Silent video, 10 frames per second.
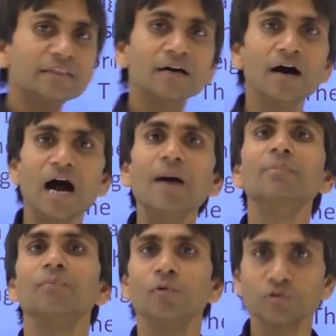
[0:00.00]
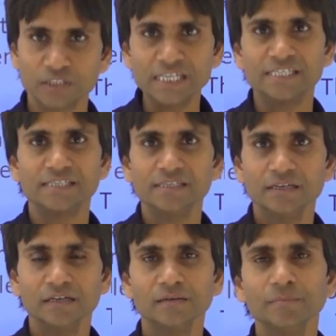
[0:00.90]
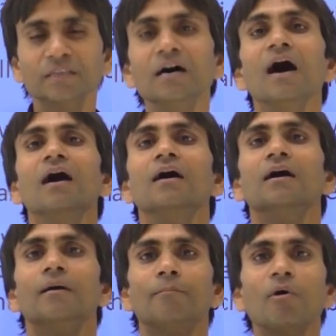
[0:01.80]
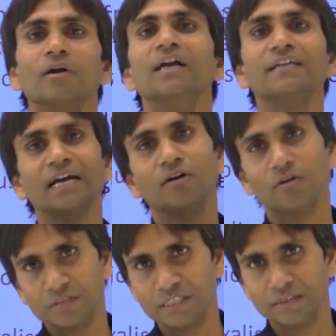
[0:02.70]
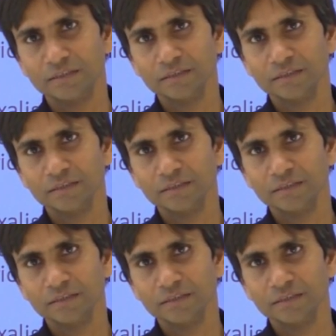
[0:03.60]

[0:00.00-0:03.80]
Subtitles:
the armed forces with the modern technology.